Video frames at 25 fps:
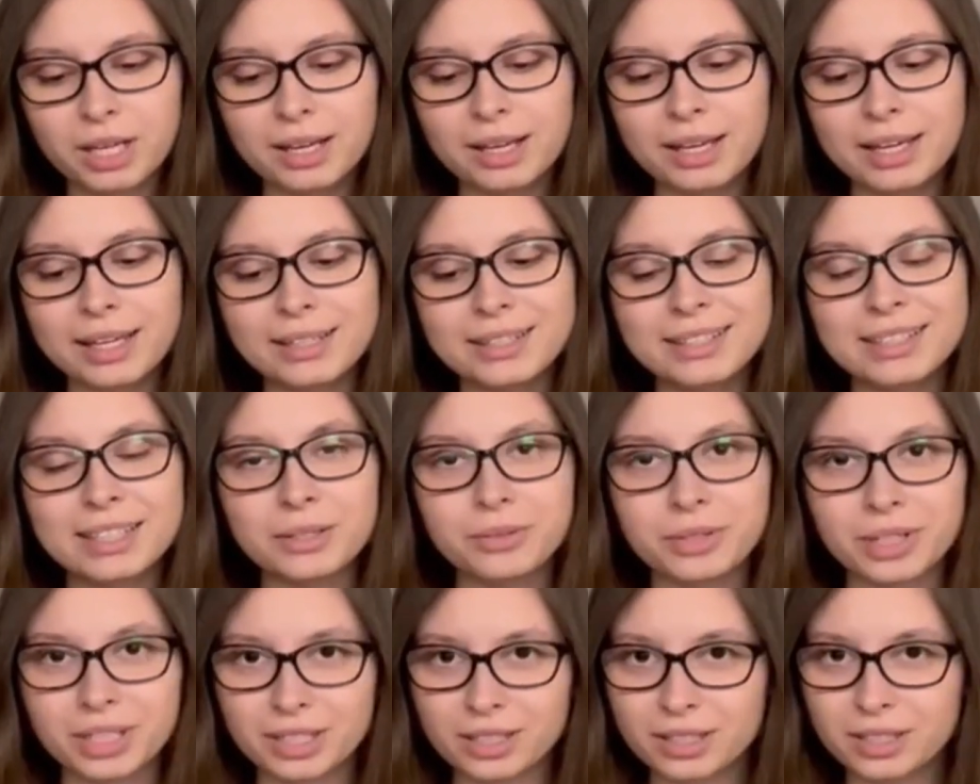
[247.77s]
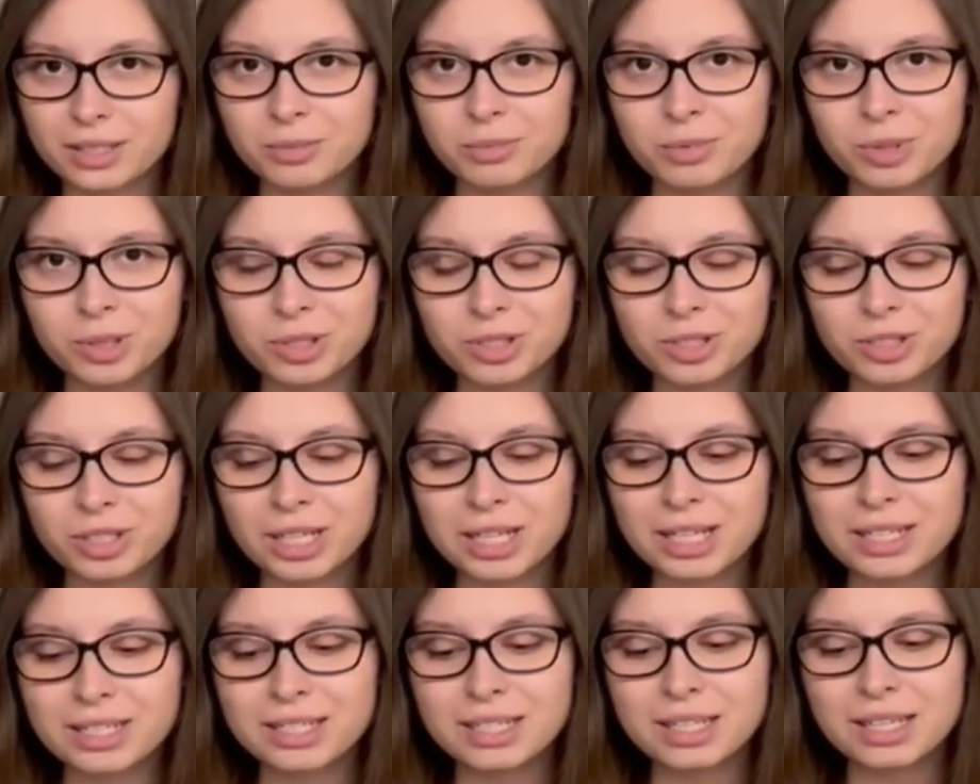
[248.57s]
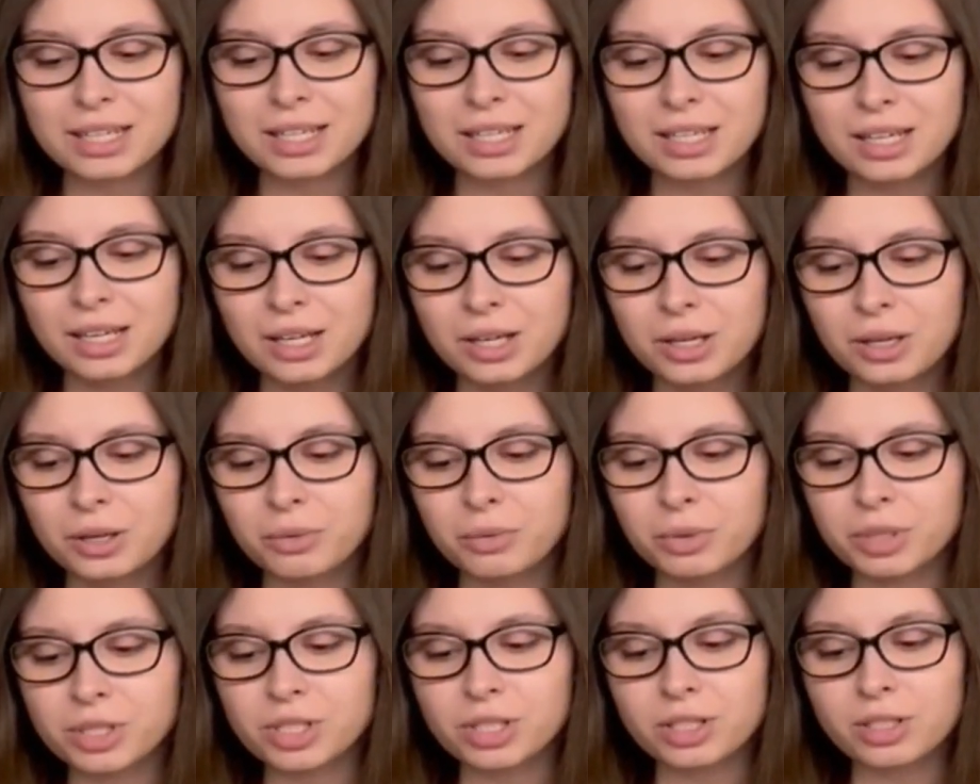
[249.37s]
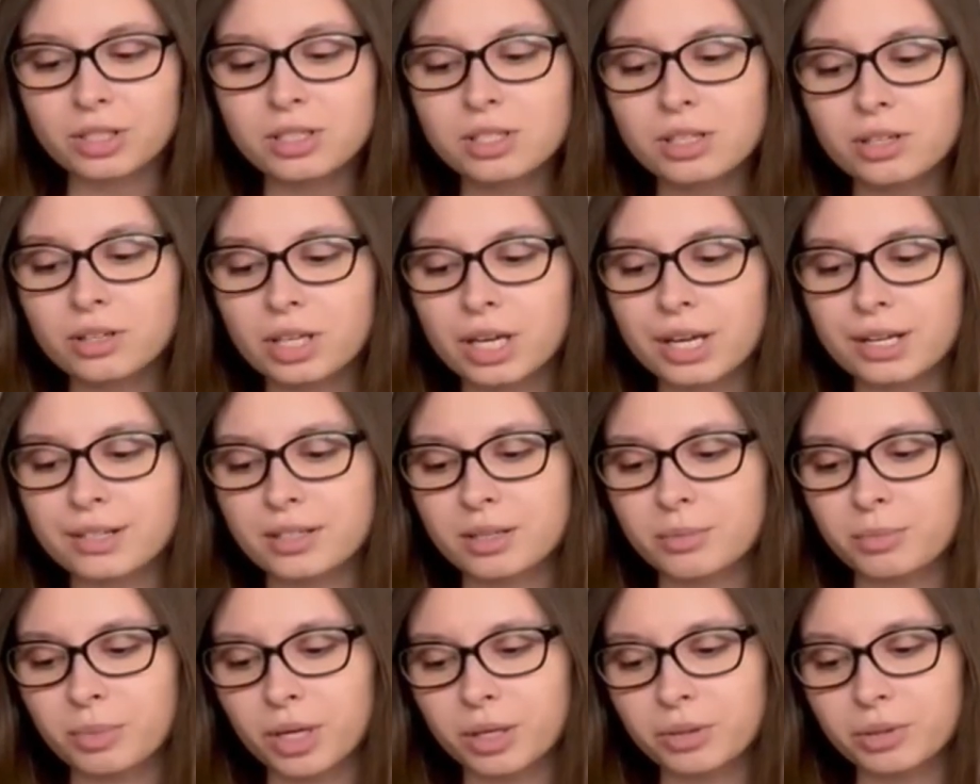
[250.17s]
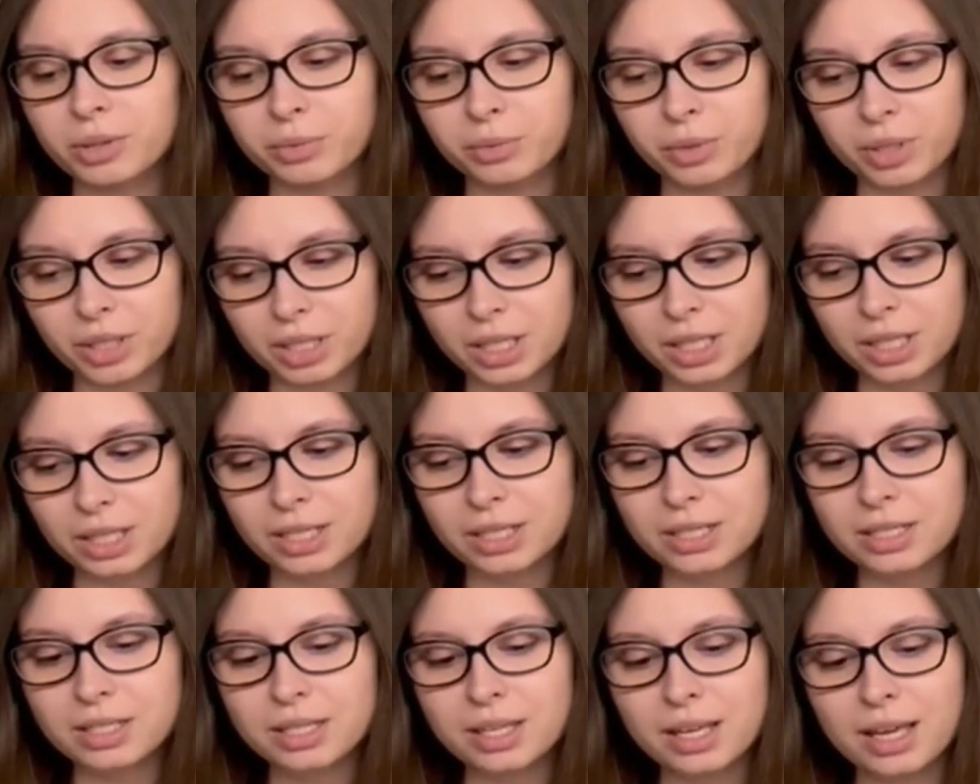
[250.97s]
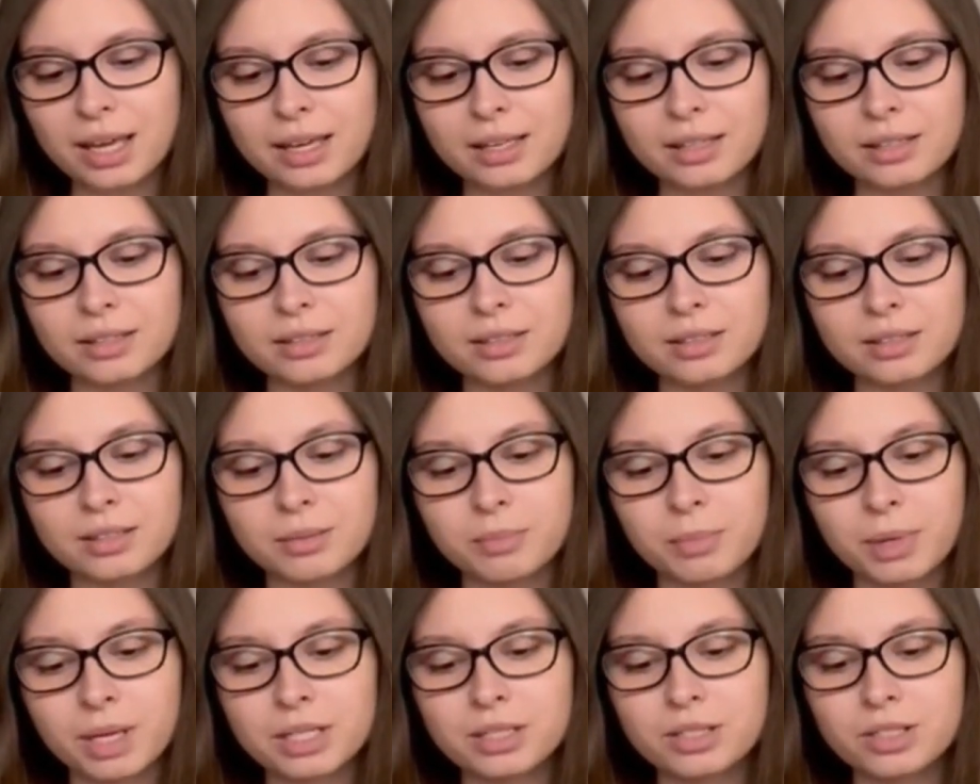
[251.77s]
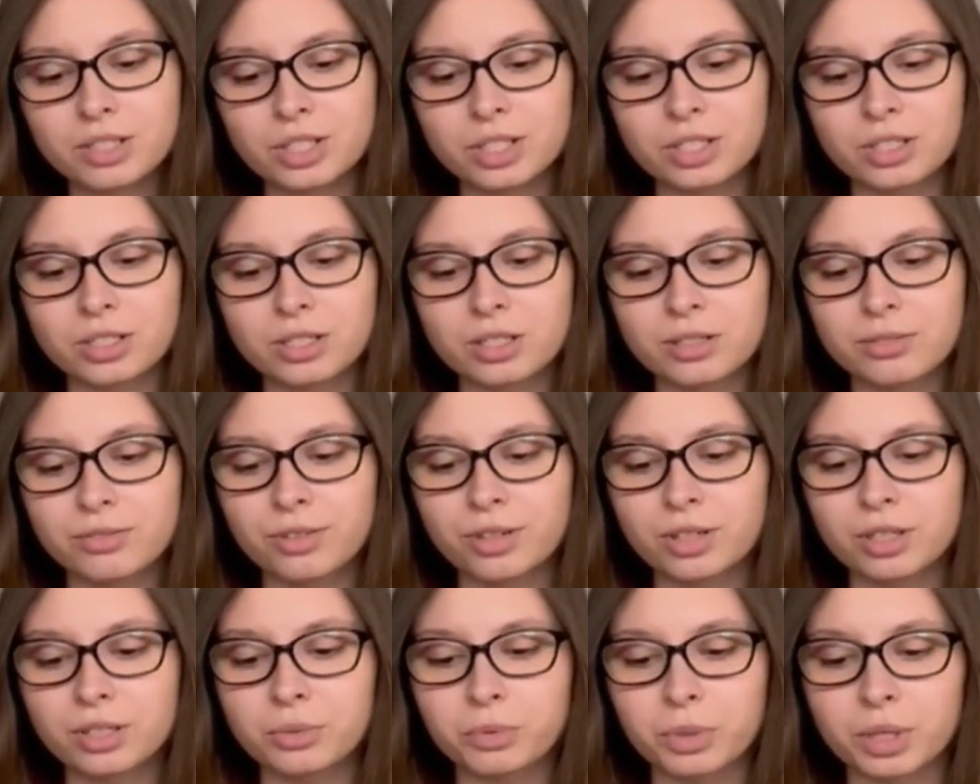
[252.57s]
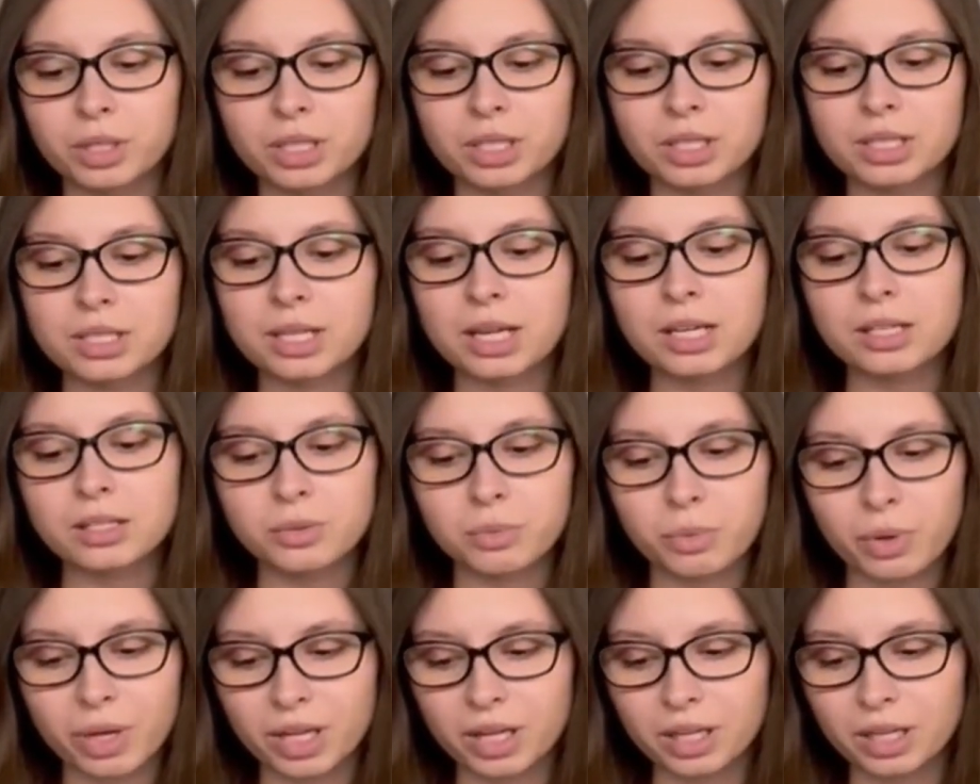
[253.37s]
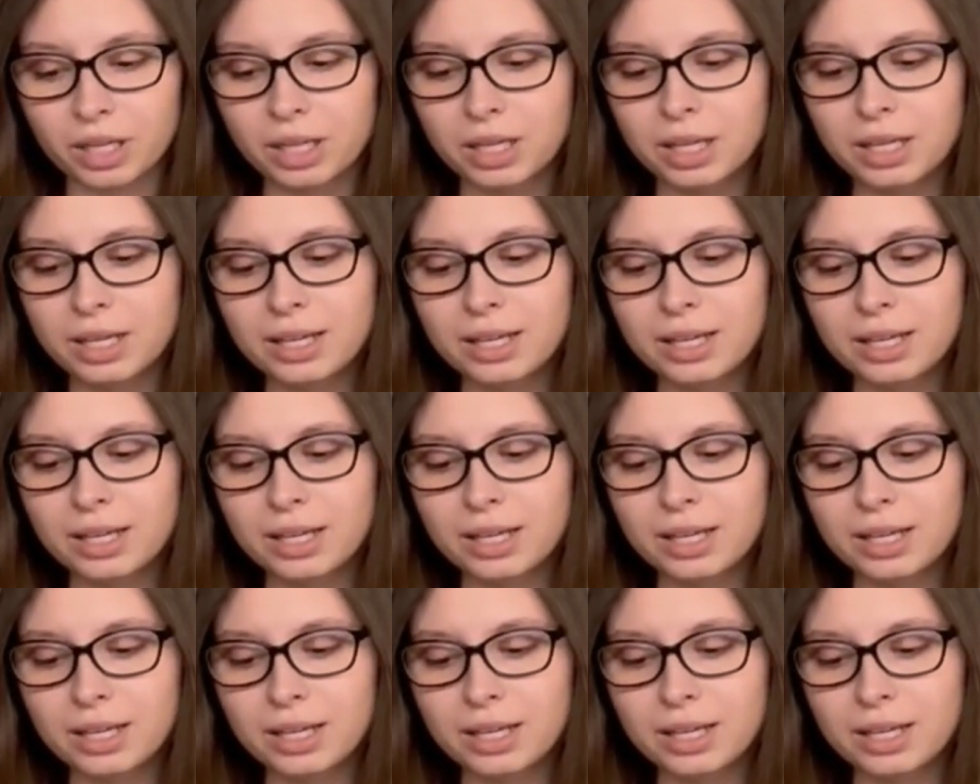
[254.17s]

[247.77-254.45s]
and the radical bourgeoisie, which also cares about the workers and demands changes for the workers as well.